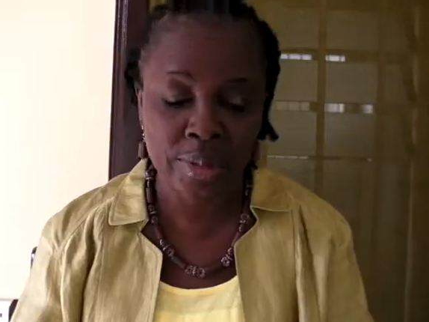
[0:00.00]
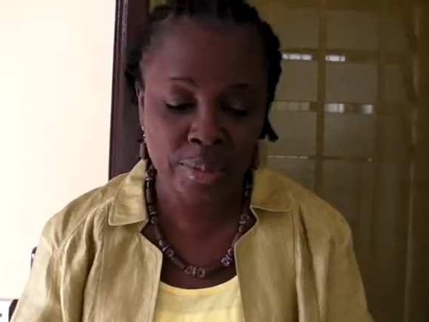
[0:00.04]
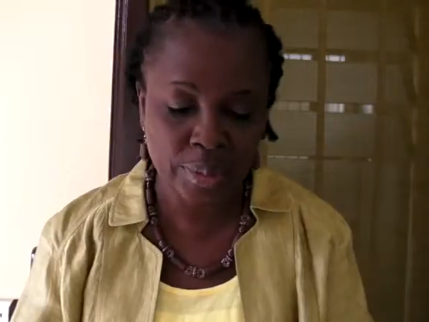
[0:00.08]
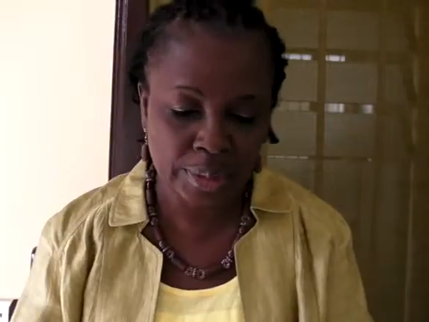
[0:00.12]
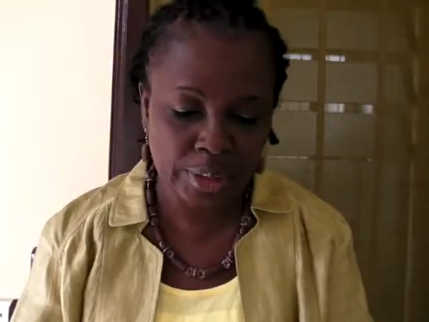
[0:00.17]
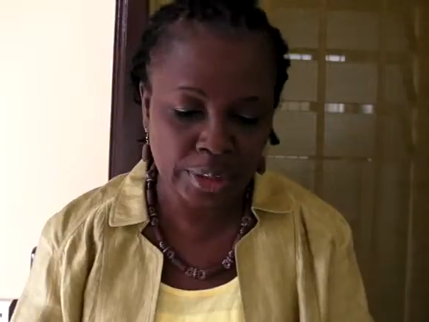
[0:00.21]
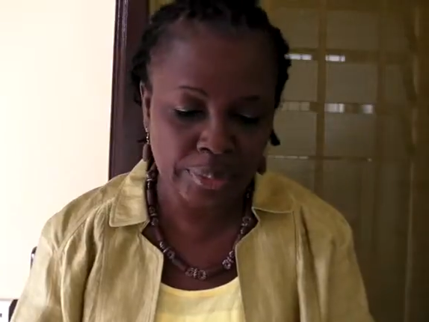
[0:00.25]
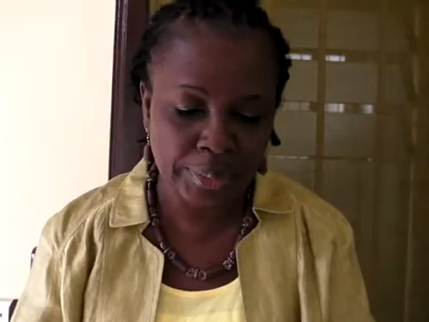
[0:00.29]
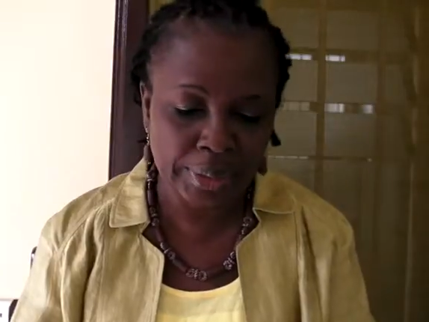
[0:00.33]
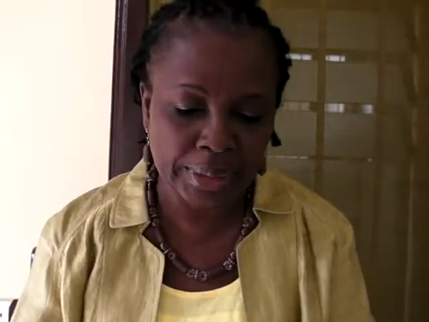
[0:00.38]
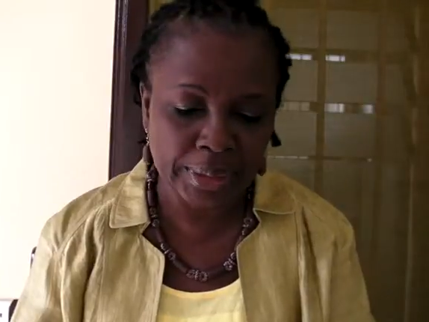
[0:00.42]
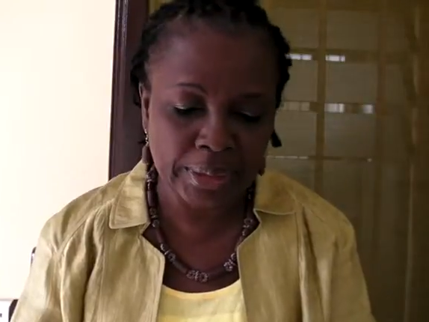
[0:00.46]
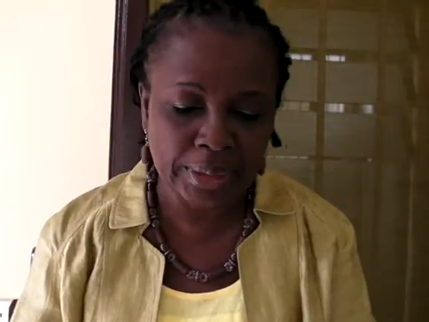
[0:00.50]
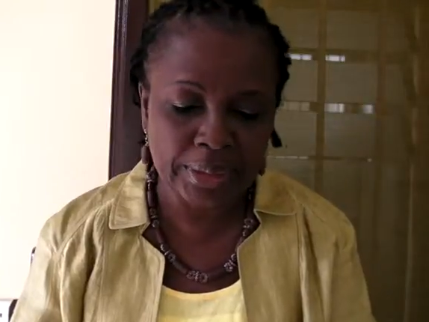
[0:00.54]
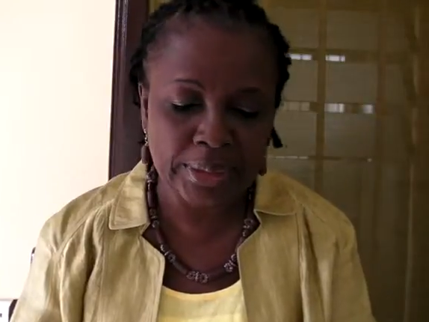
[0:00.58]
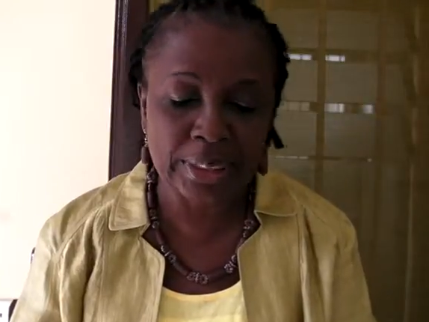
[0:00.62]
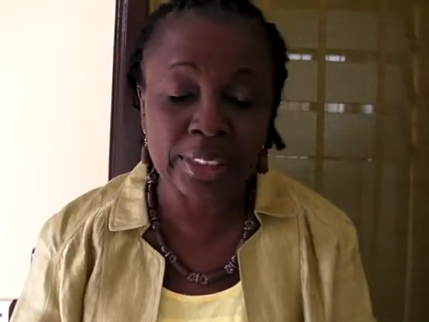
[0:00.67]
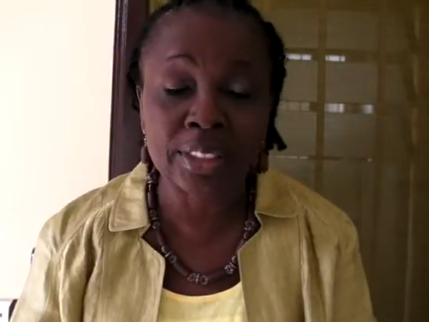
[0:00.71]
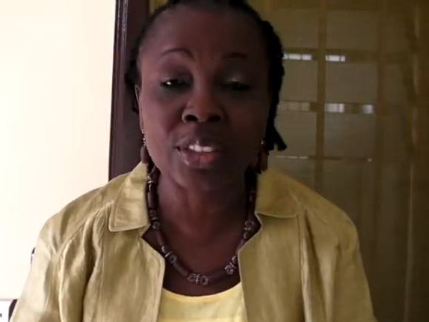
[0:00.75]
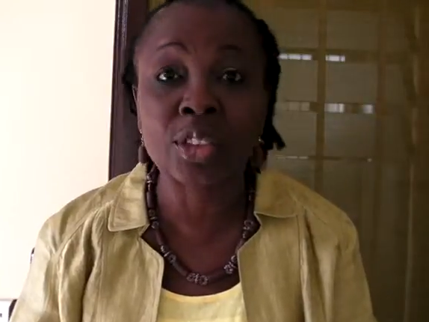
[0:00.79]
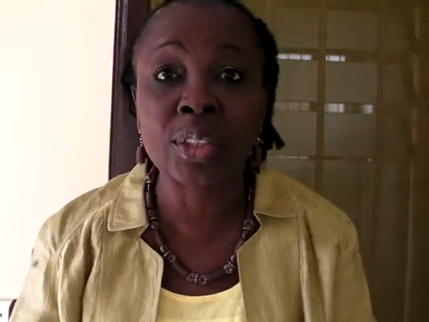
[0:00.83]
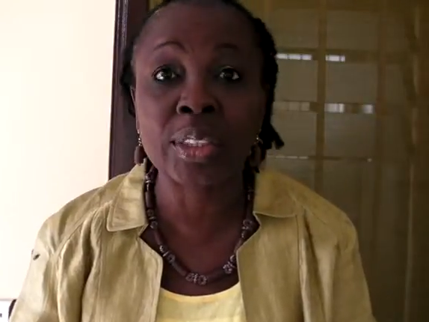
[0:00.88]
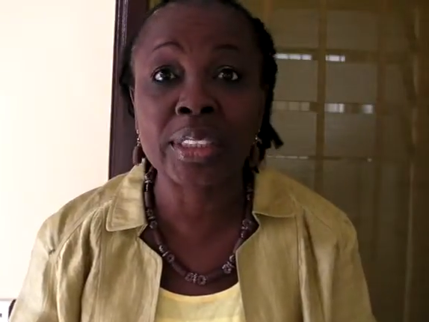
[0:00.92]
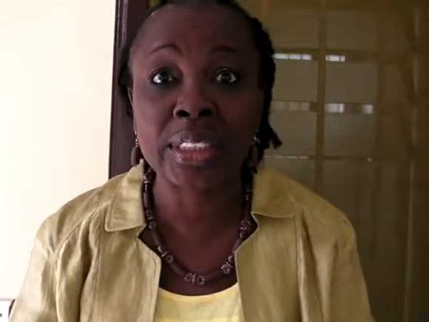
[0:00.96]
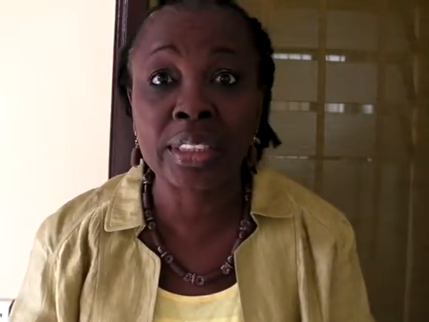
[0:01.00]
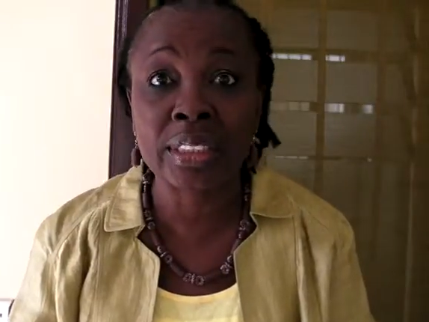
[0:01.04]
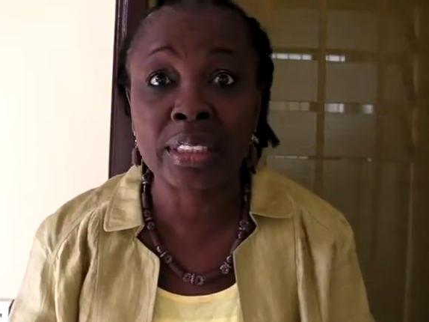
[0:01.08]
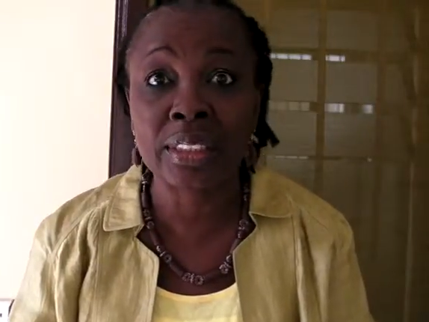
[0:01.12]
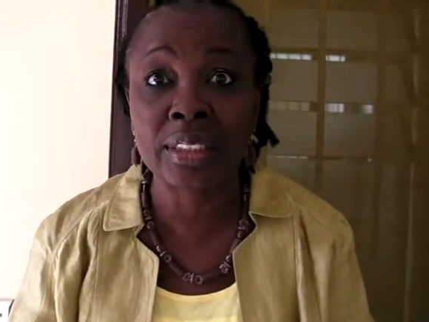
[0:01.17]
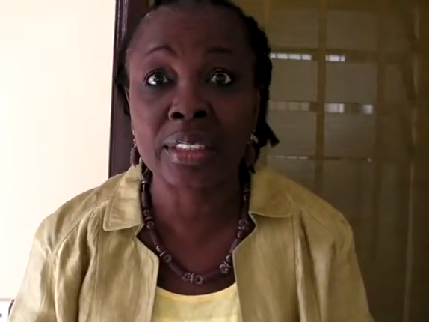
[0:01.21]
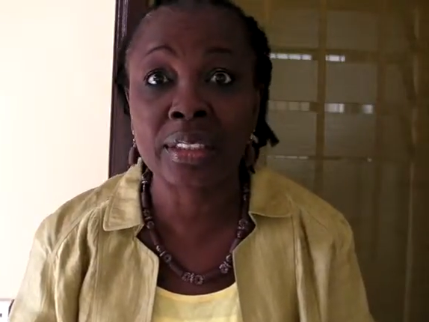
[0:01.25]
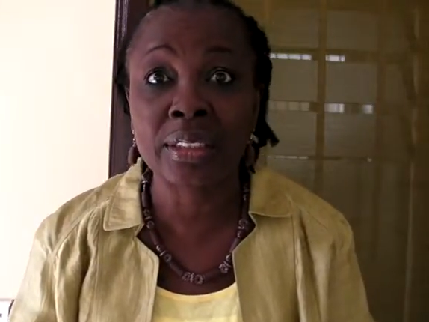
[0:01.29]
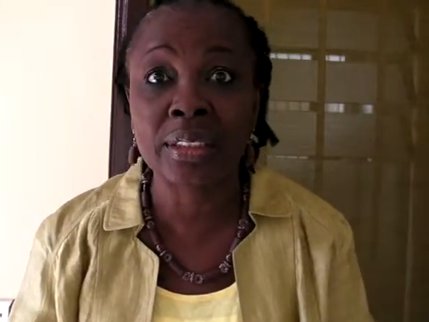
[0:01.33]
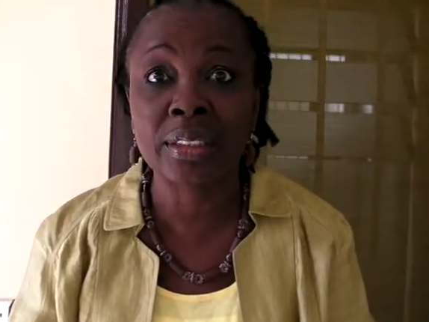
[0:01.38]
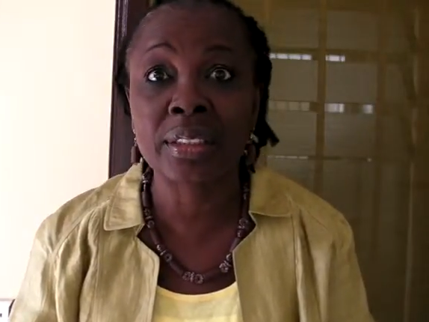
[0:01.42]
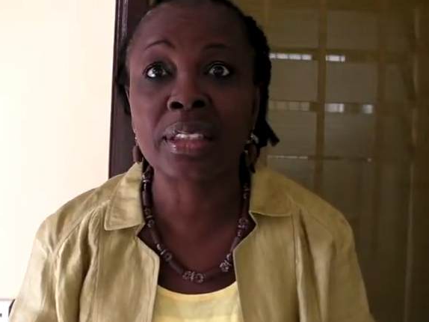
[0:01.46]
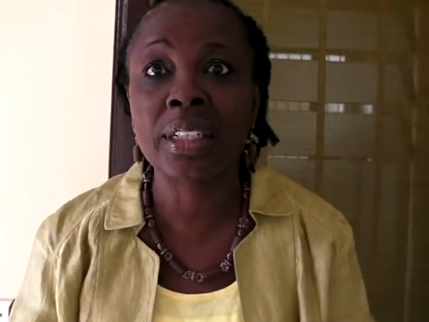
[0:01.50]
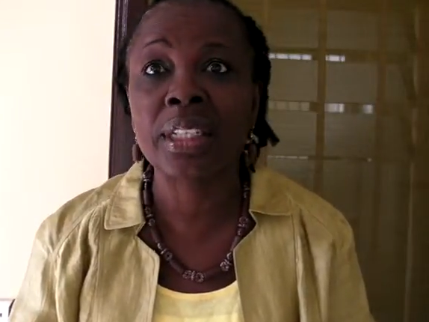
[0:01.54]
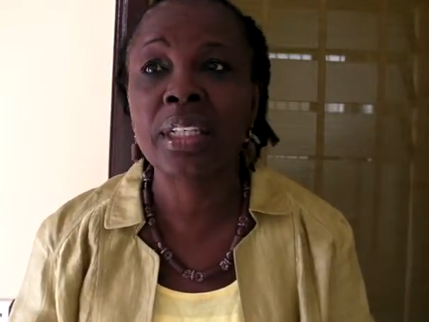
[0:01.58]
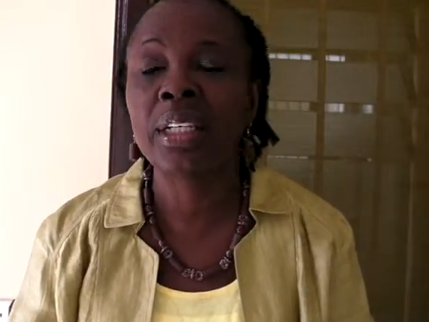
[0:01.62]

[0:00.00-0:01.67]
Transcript: which makes it interesting and